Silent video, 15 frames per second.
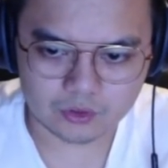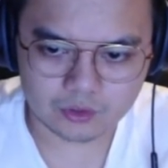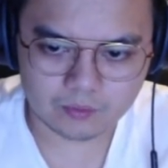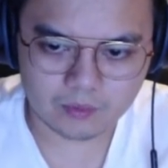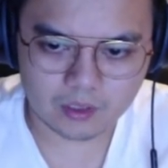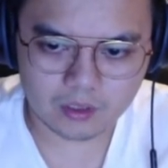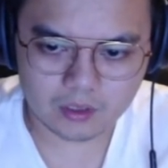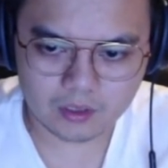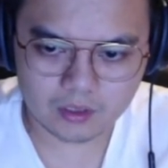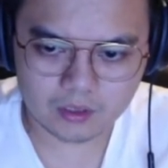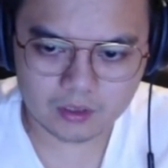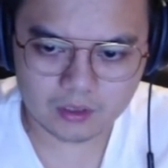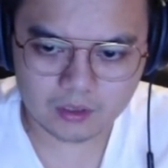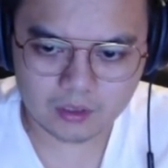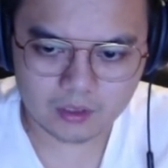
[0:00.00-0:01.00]

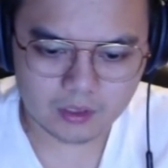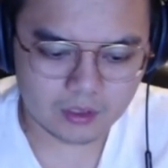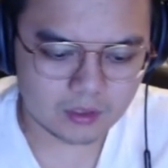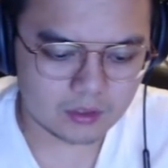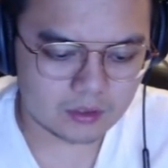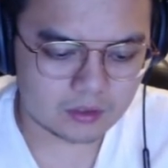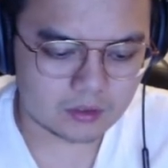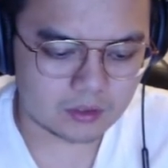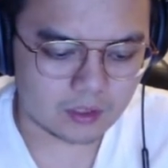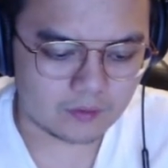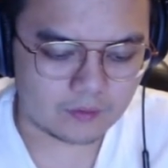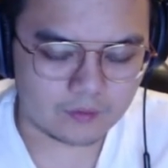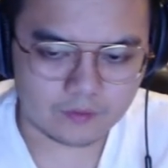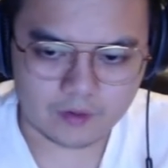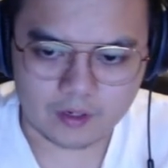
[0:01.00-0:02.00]
chmod
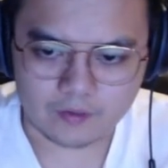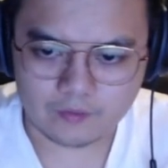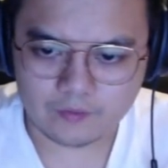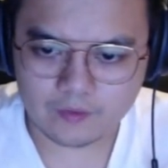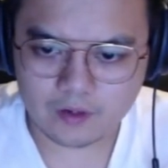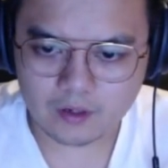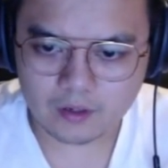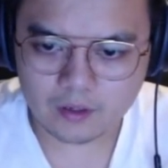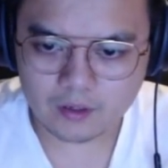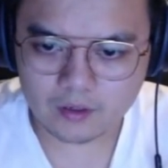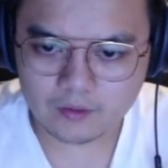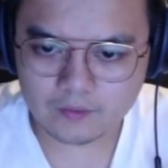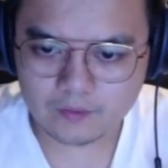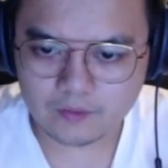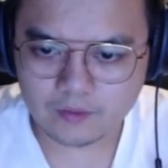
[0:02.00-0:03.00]

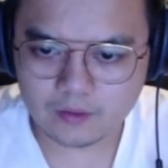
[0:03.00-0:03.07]
755